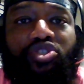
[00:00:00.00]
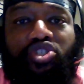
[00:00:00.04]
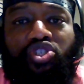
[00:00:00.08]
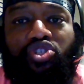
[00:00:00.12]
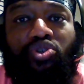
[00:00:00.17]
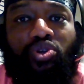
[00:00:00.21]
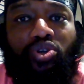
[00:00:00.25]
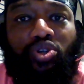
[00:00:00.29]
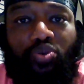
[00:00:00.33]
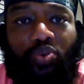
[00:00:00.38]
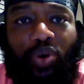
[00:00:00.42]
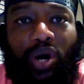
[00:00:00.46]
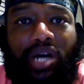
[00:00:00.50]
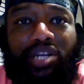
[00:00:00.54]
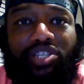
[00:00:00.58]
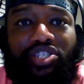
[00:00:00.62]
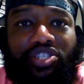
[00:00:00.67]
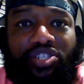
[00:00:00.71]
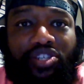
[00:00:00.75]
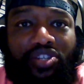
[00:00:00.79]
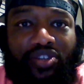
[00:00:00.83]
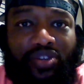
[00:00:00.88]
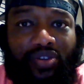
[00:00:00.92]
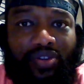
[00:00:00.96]
George
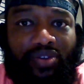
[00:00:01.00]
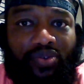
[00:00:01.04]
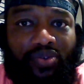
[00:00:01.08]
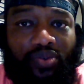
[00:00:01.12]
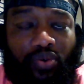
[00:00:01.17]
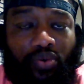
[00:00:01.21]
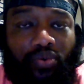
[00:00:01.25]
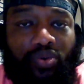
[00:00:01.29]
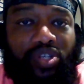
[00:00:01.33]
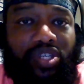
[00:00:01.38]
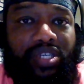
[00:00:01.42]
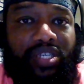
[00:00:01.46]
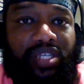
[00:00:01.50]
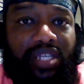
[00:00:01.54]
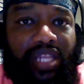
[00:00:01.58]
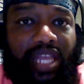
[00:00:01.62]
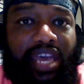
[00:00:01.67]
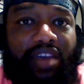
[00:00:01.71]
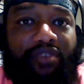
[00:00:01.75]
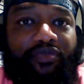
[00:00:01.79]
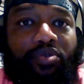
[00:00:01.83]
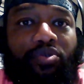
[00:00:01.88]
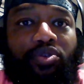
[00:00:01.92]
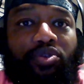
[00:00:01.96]
Washington, who was a
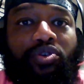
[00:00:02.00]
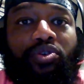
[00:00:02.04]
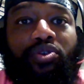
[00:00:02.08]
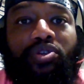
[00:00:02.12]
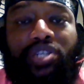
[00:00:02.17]
slave owner,